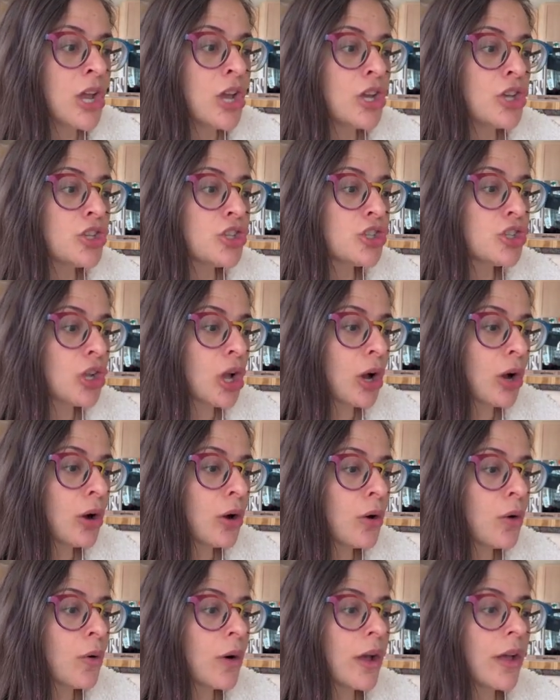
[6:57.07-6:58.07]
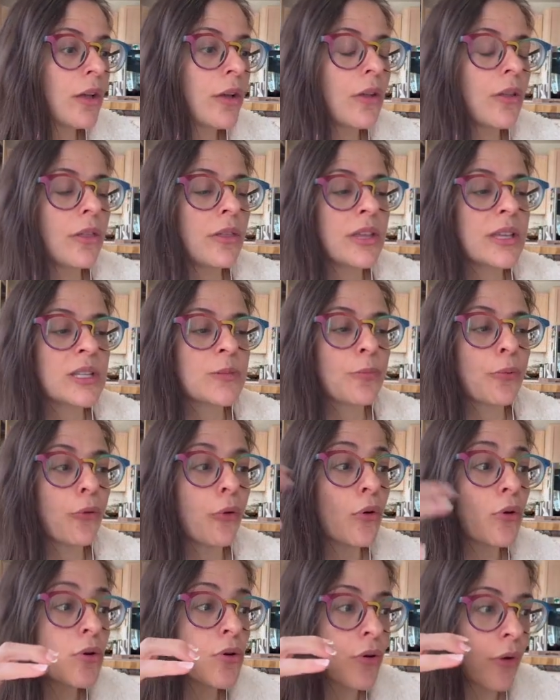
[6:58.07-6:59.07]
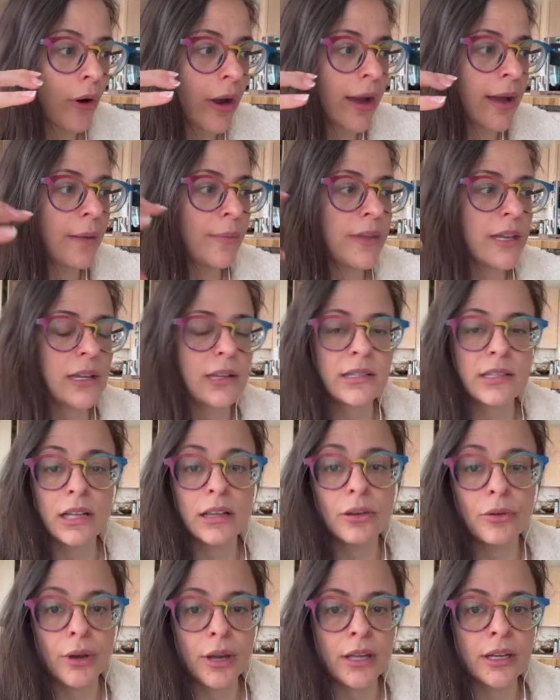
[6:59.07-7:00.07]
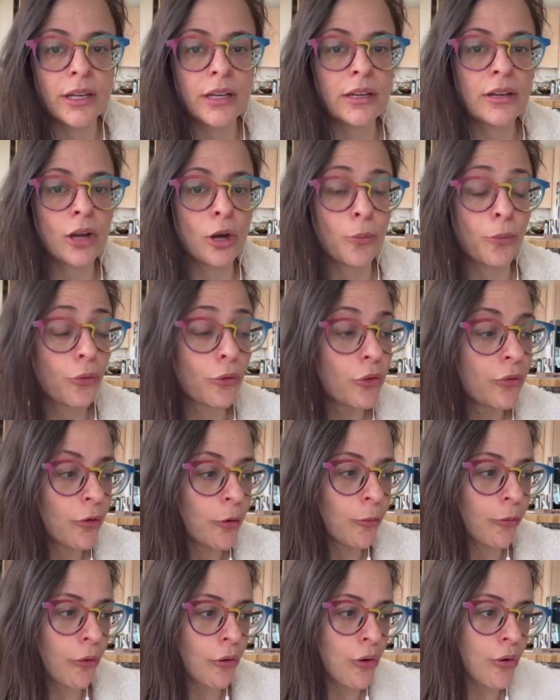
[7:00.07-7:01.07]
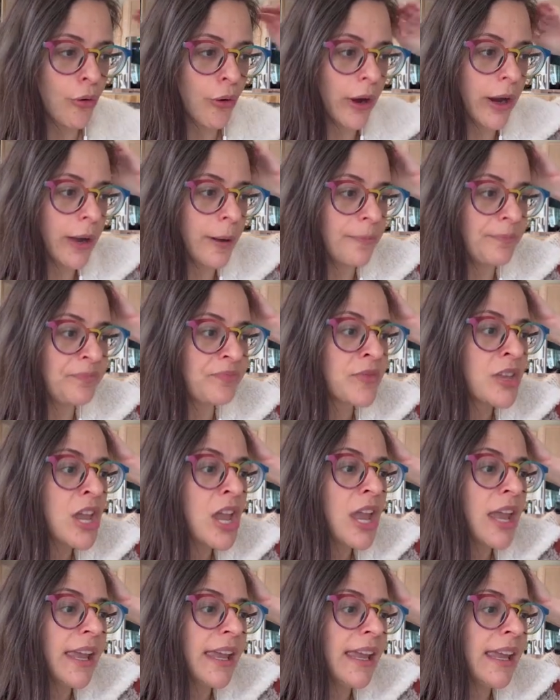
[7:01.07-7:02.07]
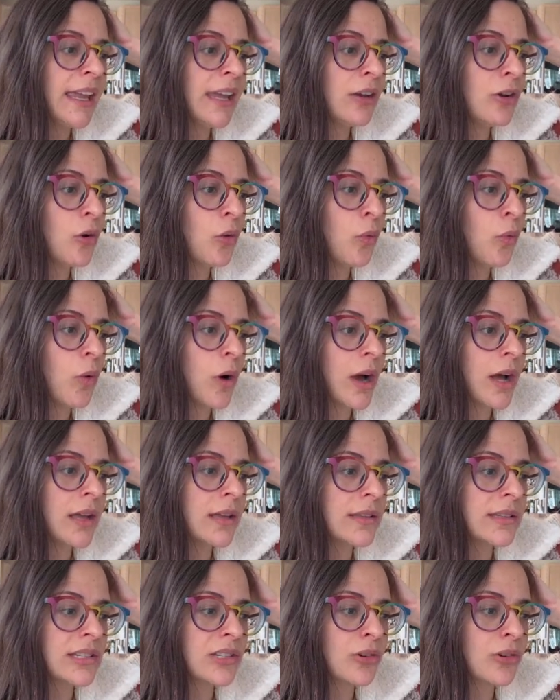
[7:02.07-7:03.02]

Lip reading: So this program, the Accelerated Approval Program, it was